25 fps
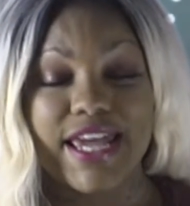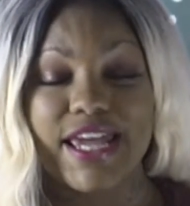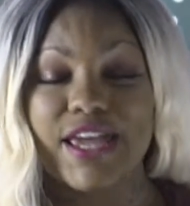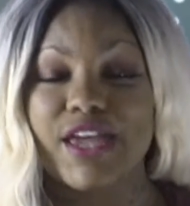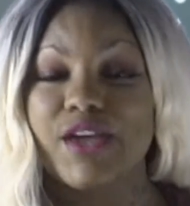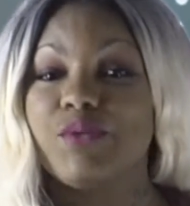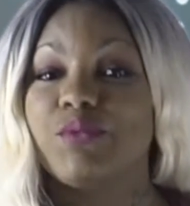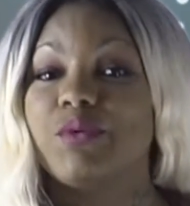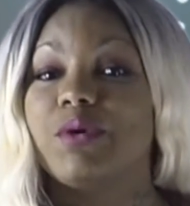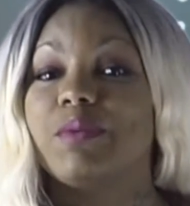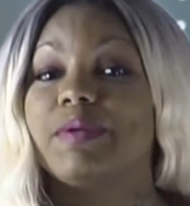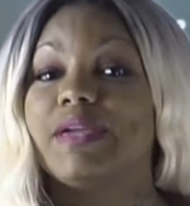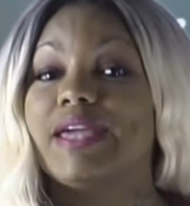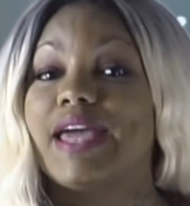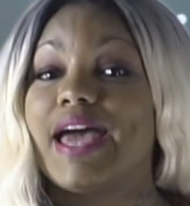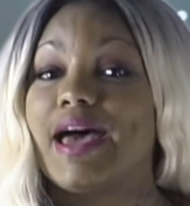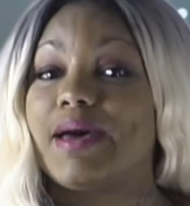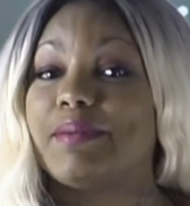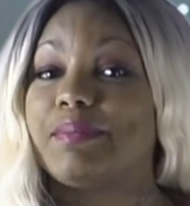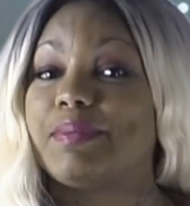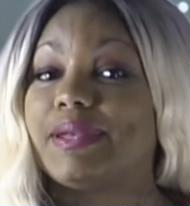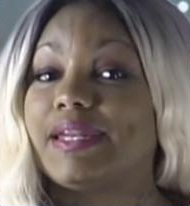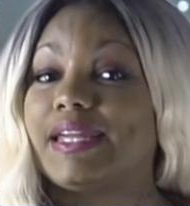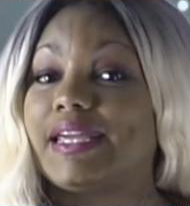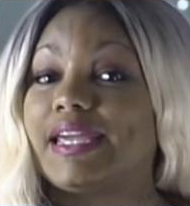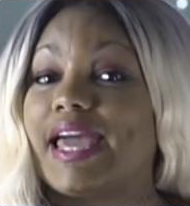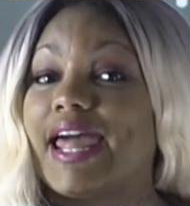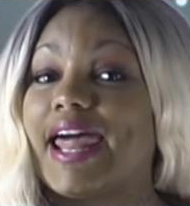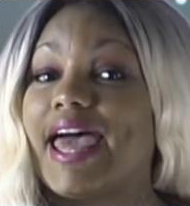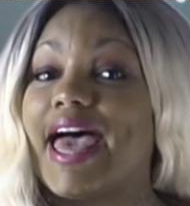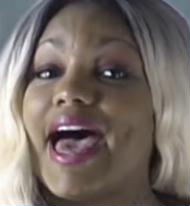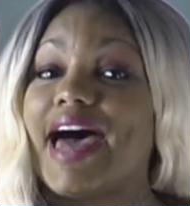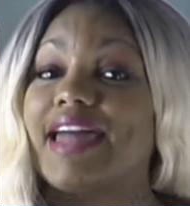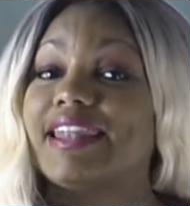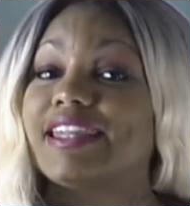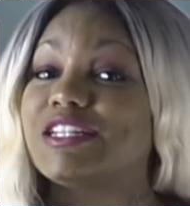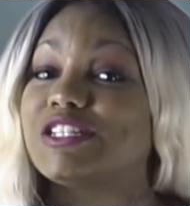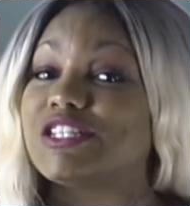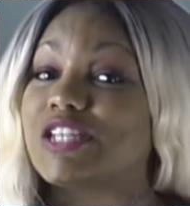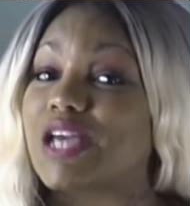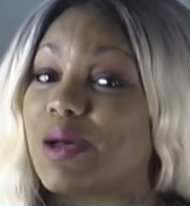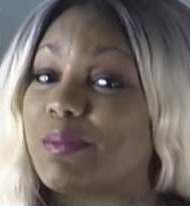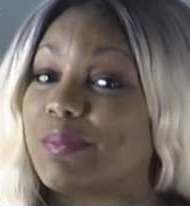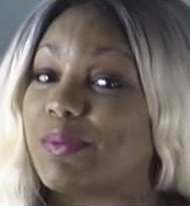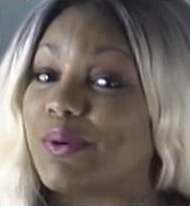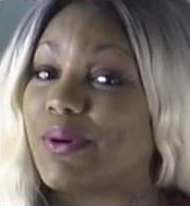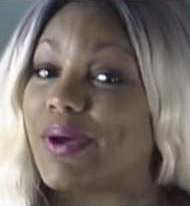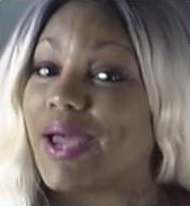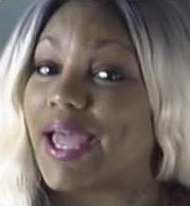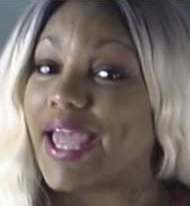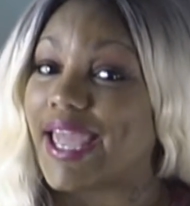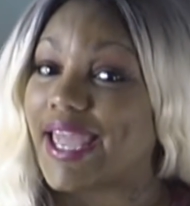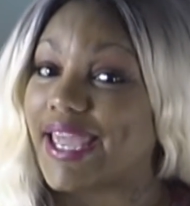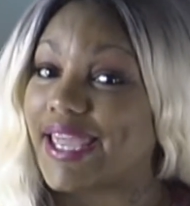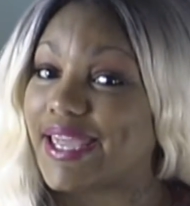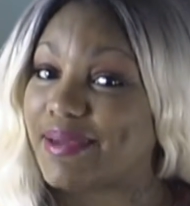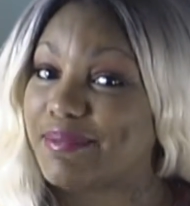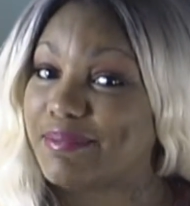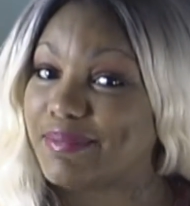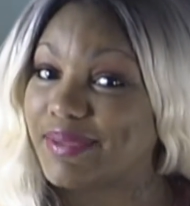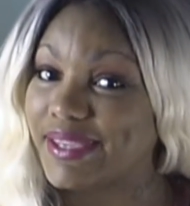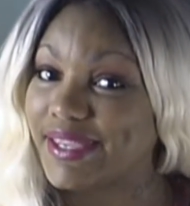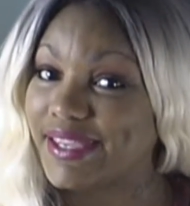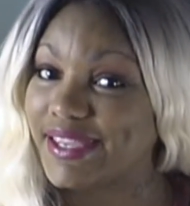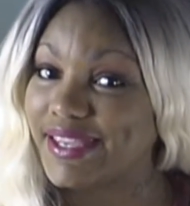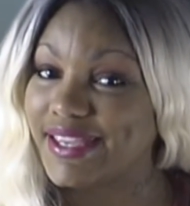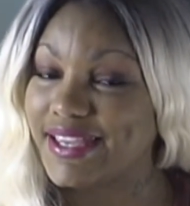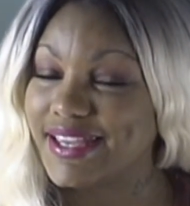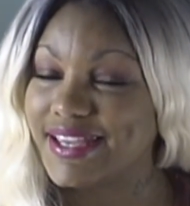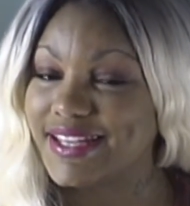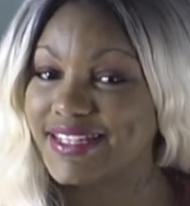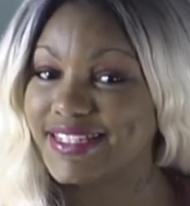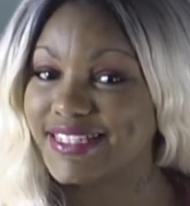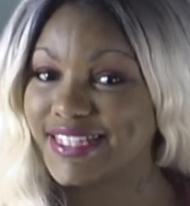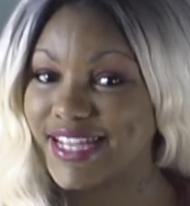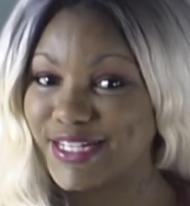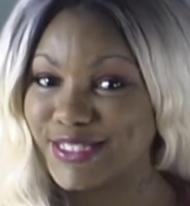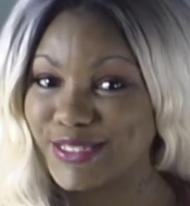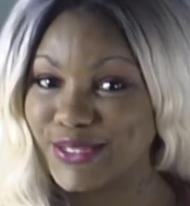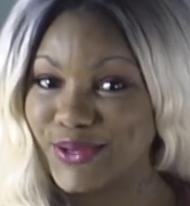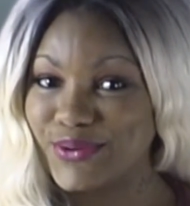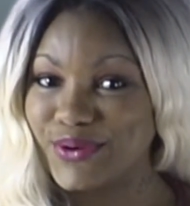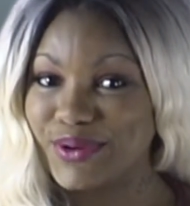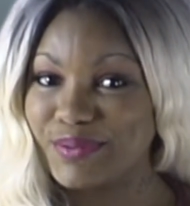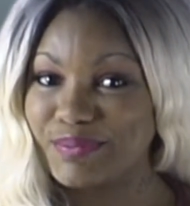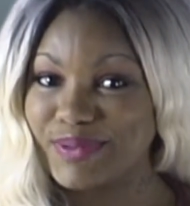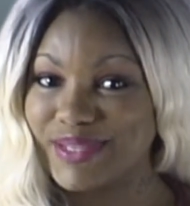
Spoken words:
It will be happening at Allen Chapel AME in Daytona